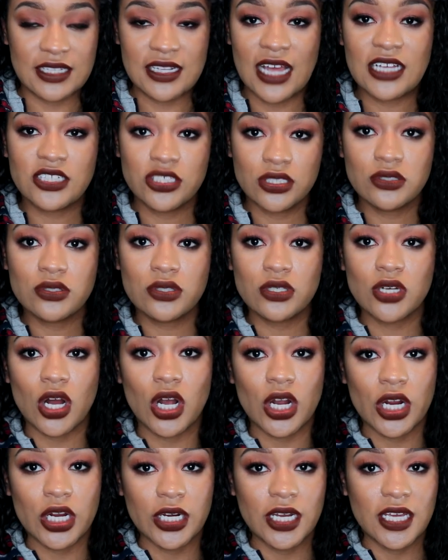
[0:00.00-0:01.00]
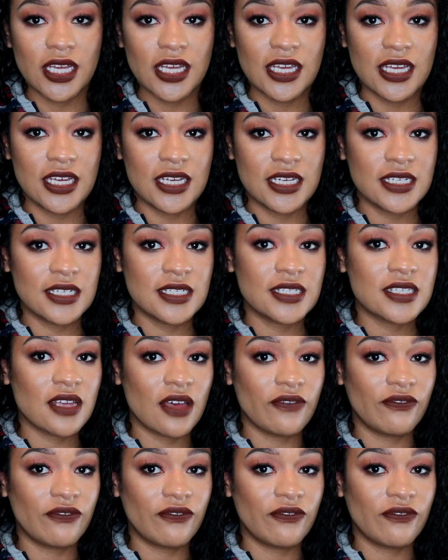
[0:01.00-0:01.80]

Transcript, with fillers: the National Guard is